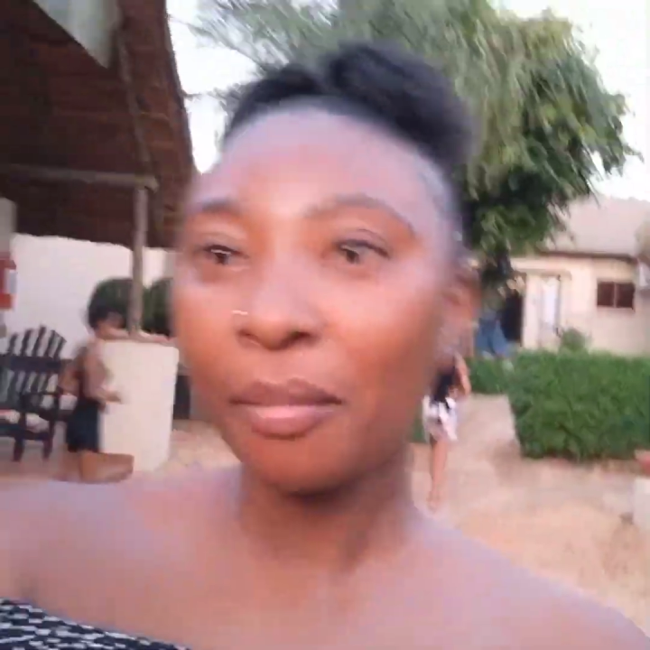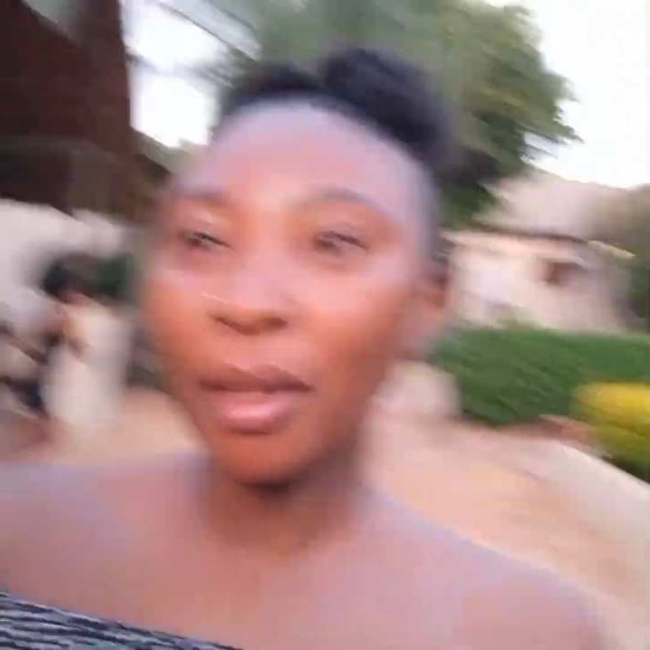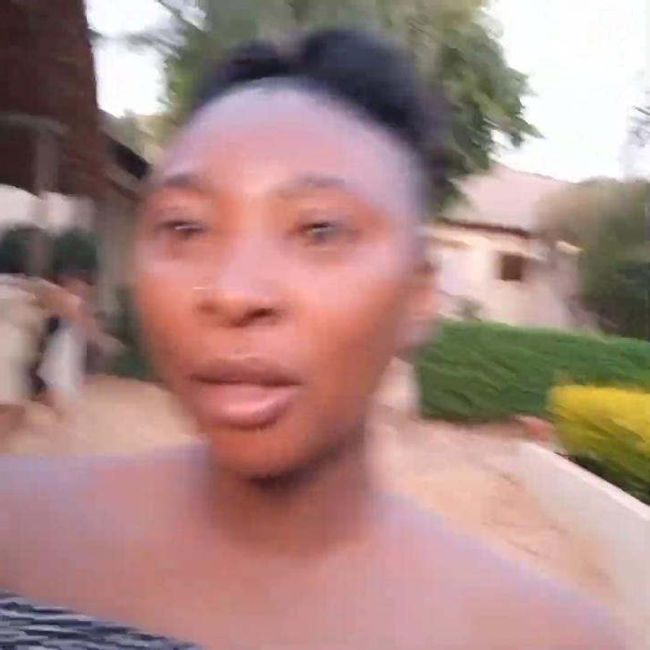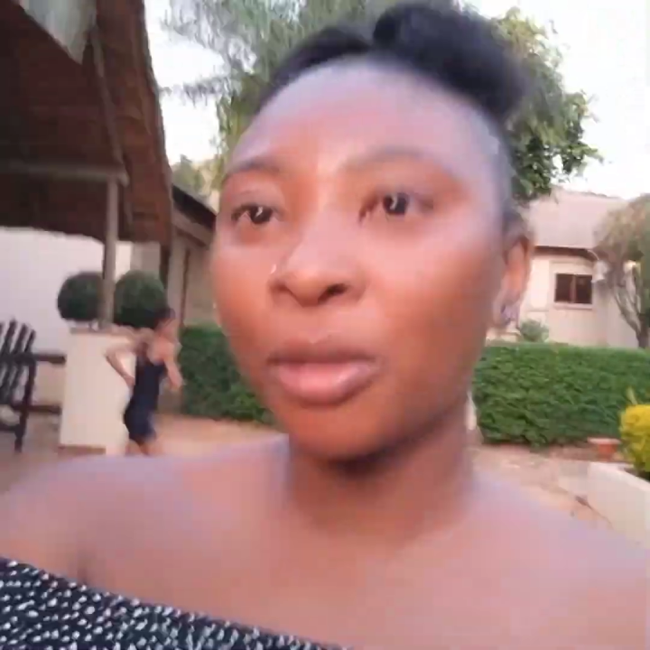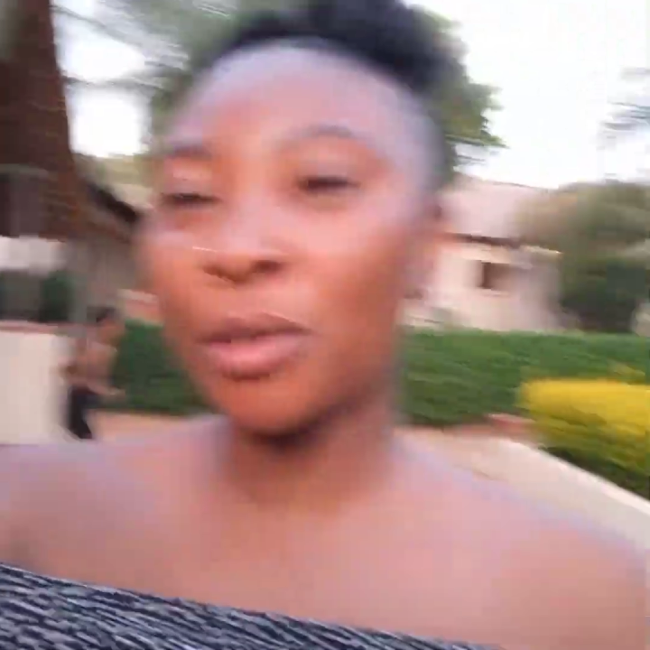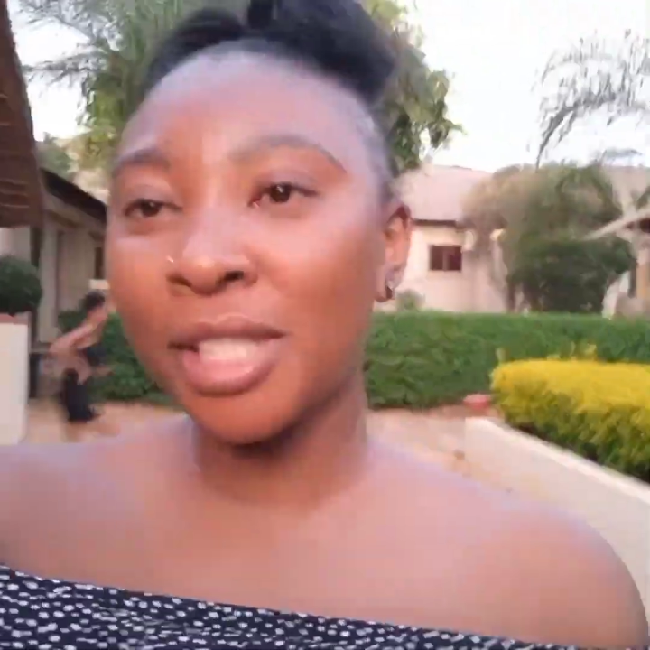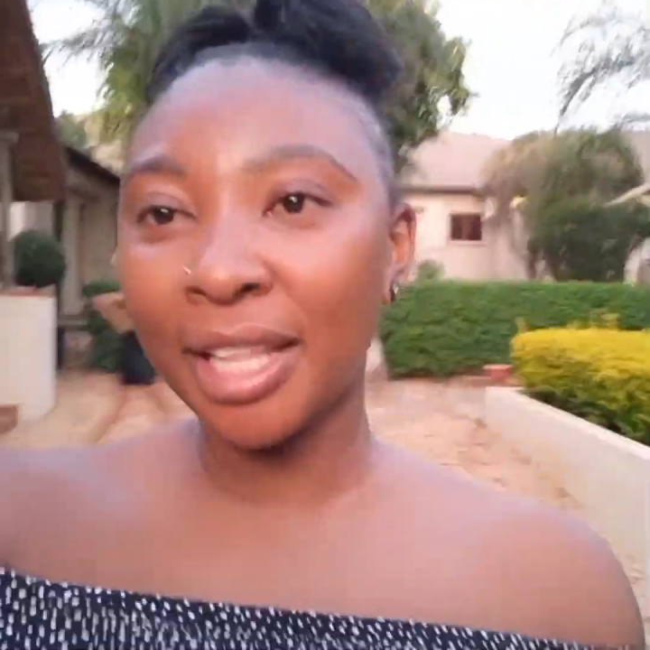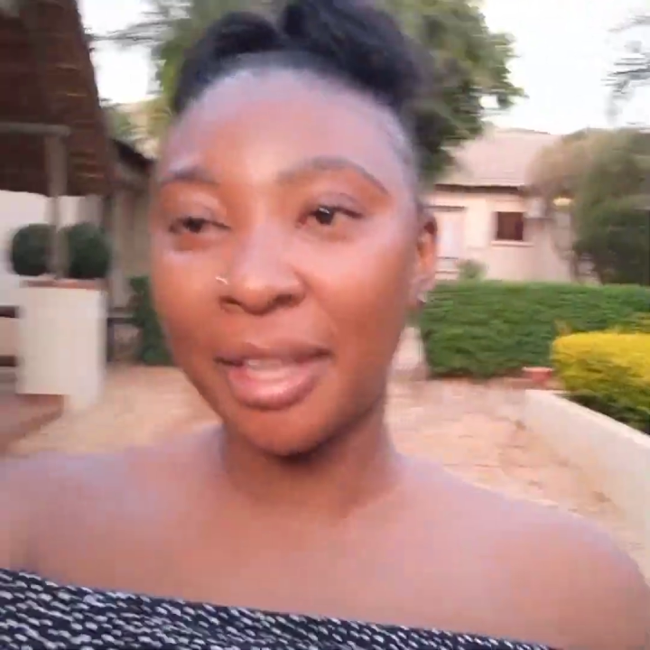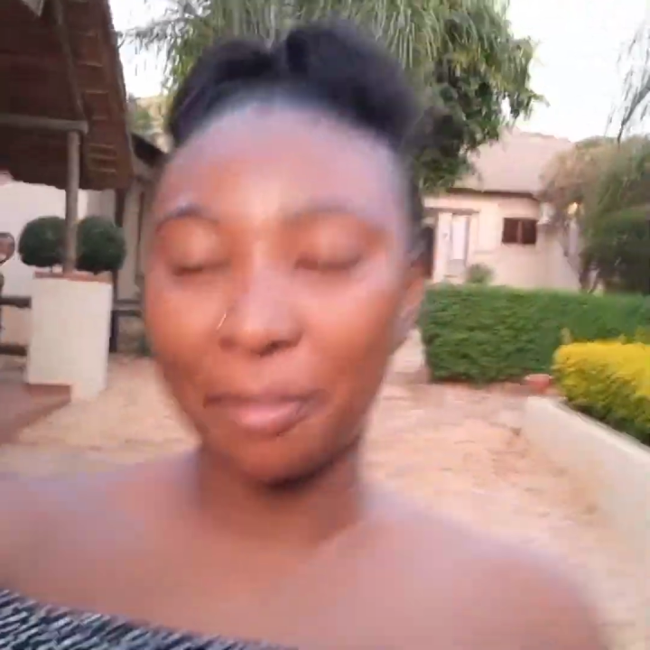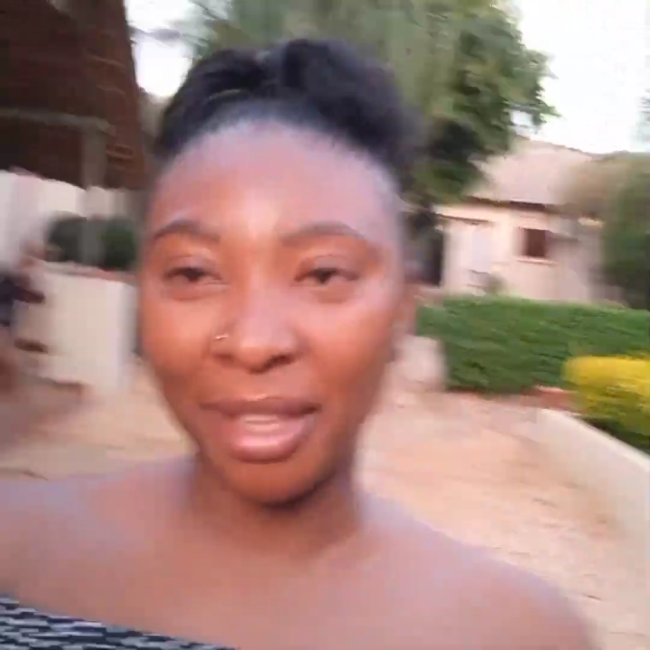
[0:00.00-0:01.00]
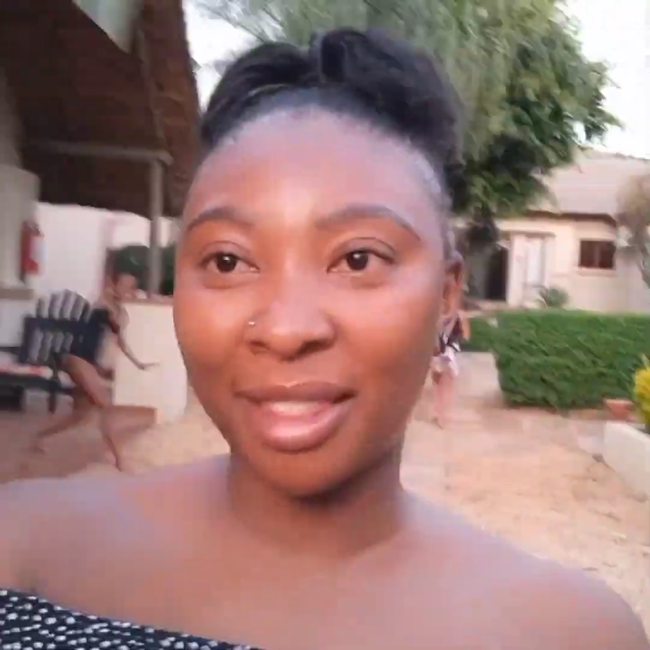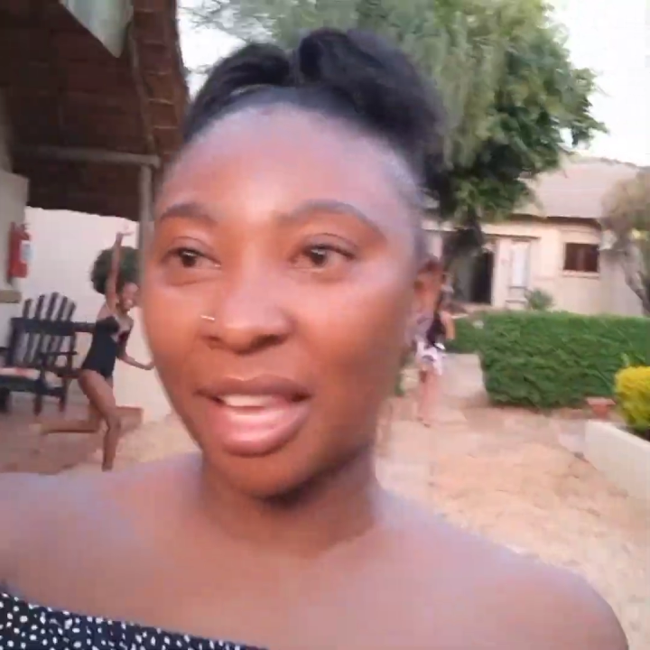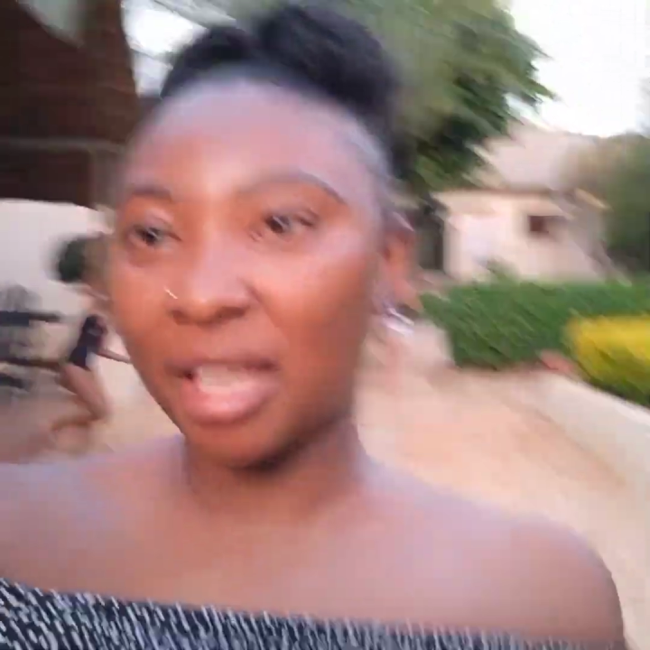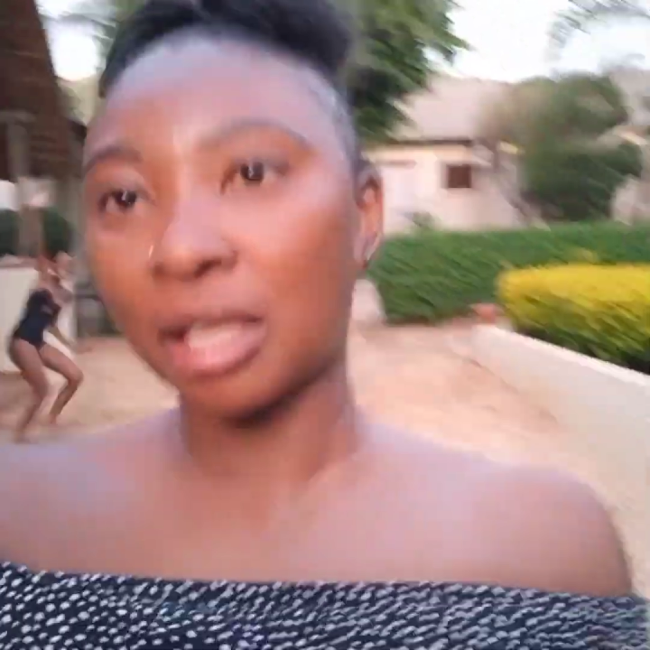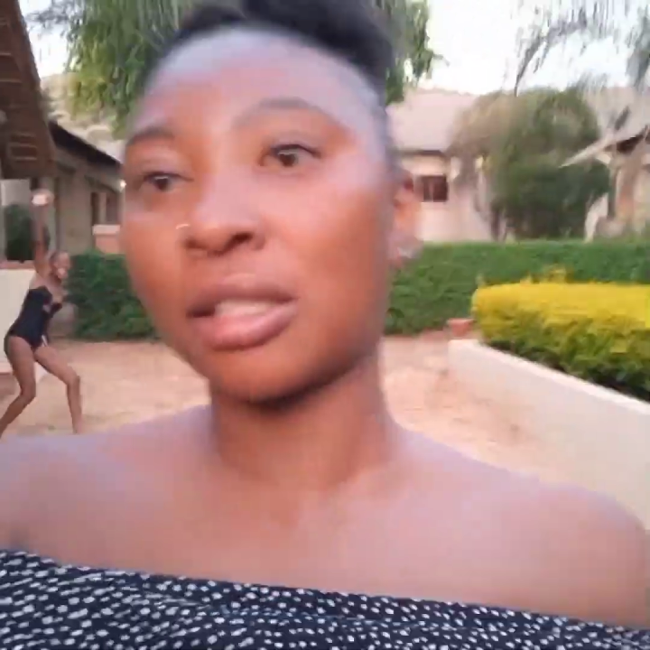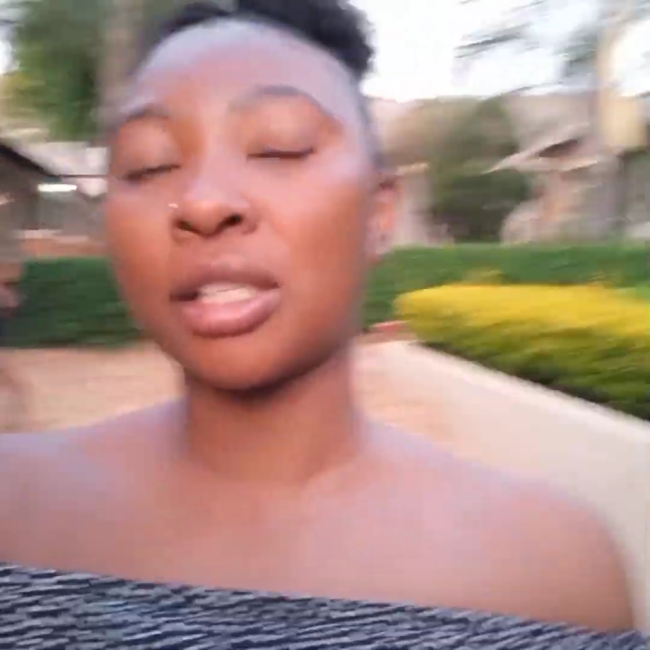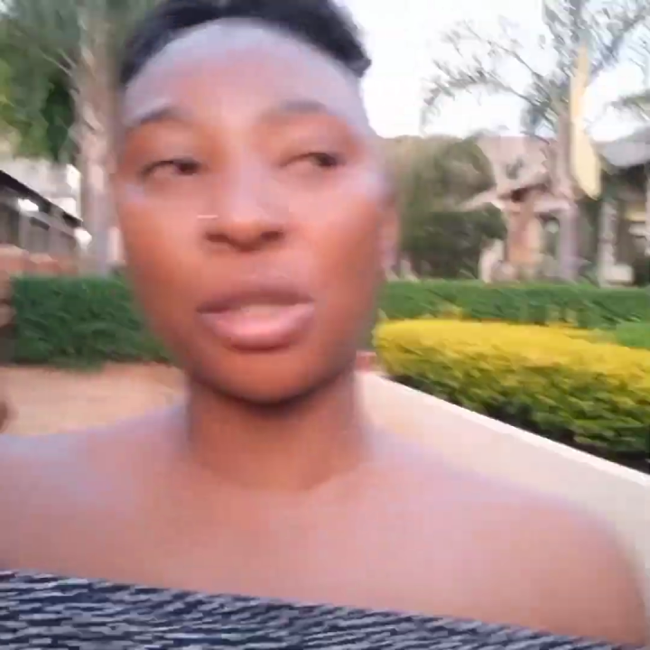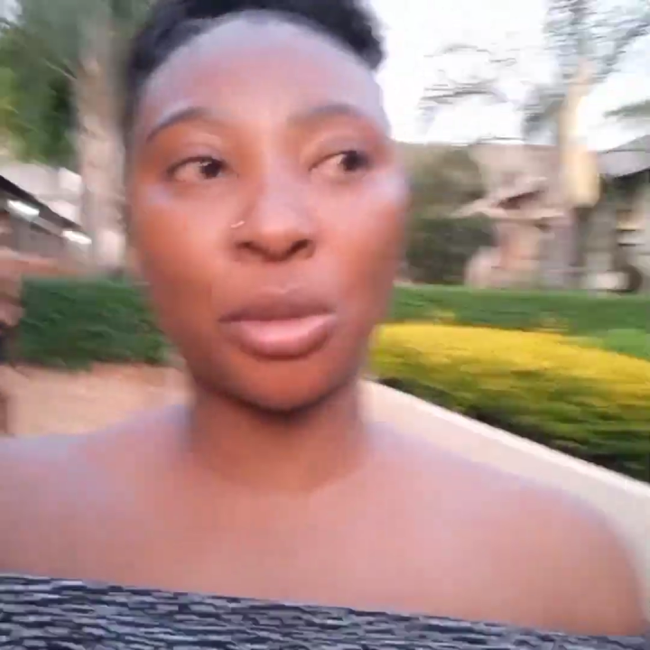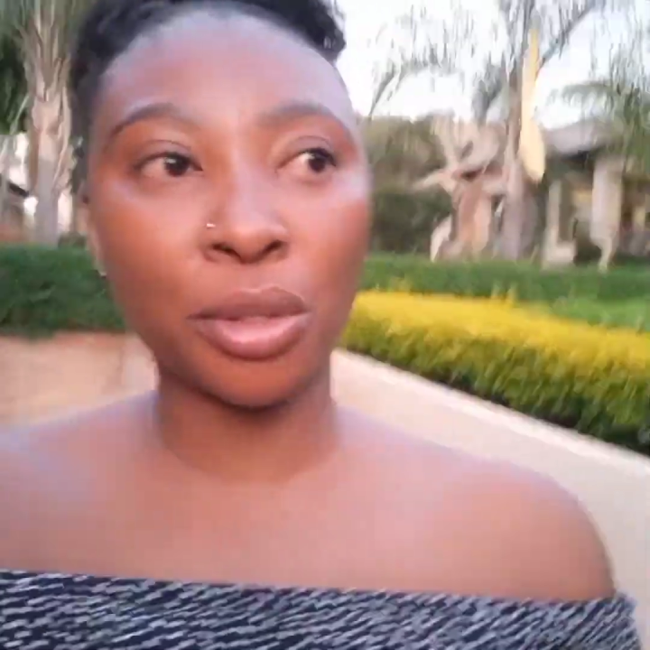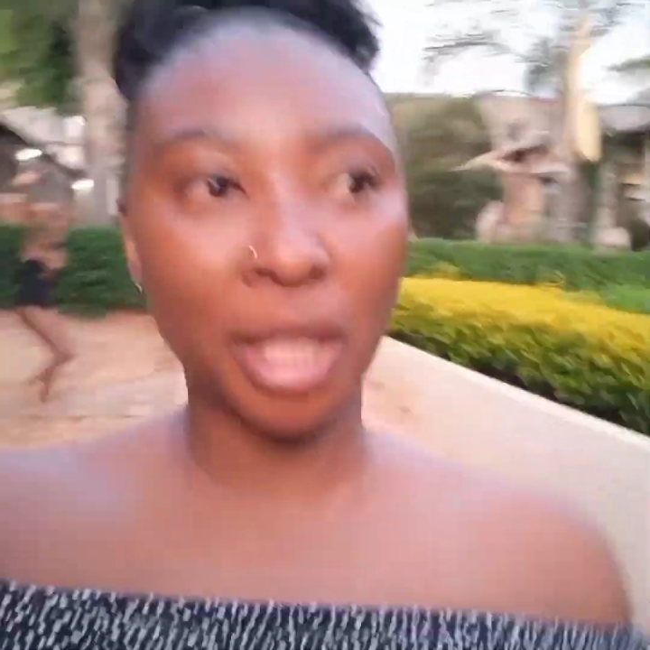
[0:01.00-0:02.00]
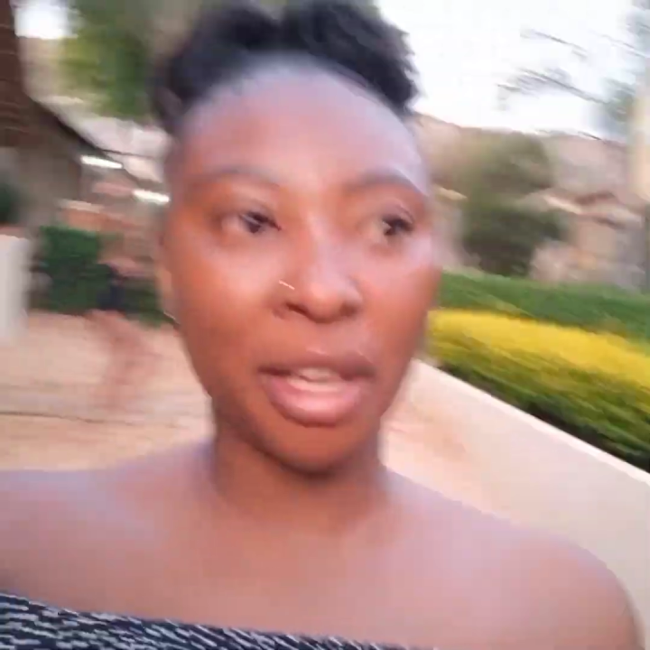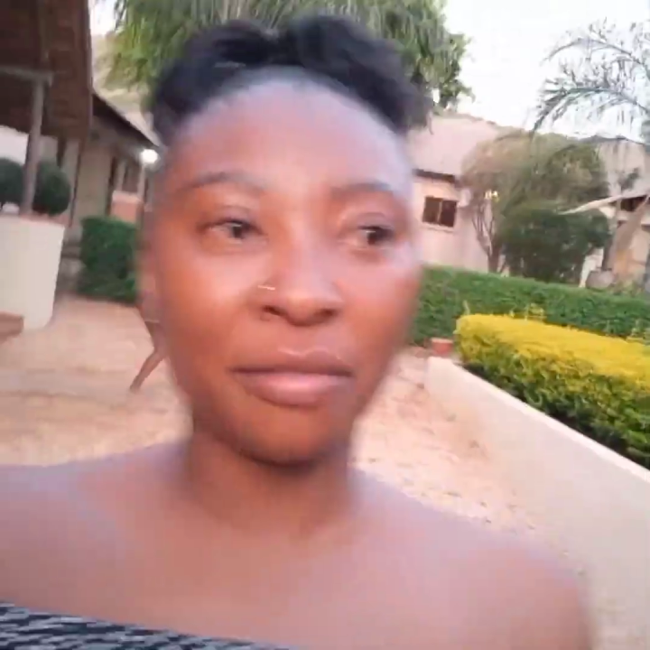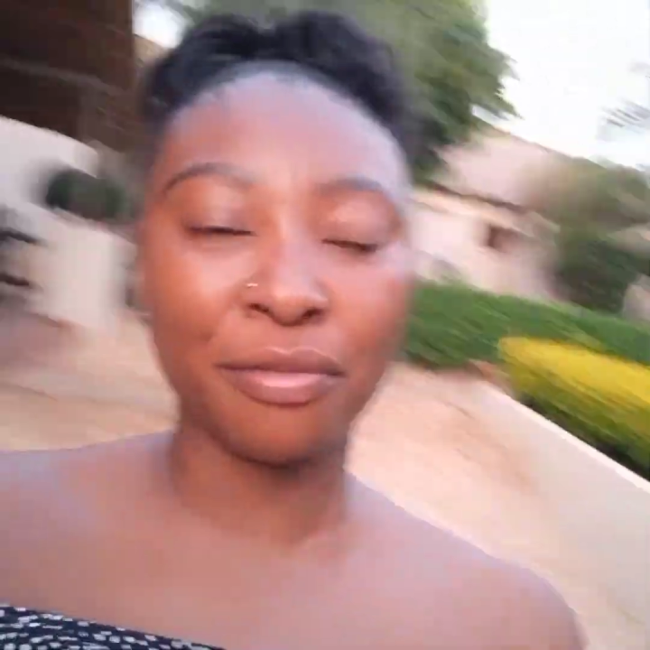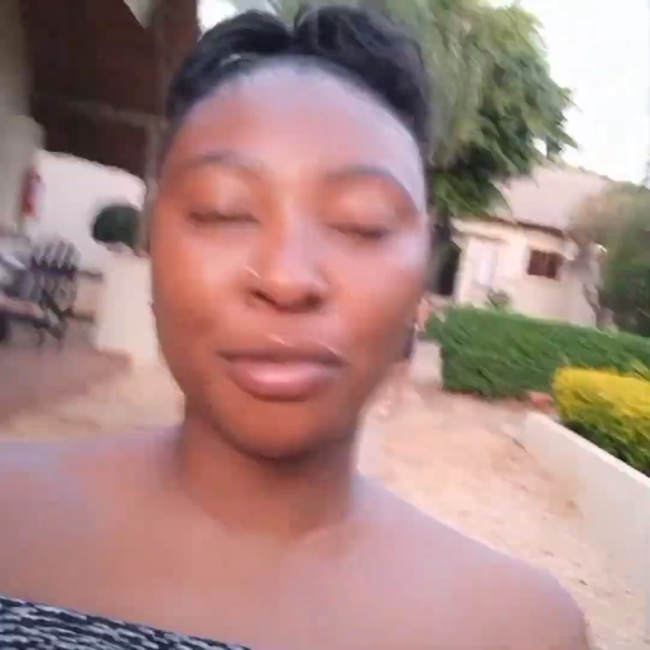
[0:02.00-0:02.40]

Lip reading: Those are the birthday girls. So they've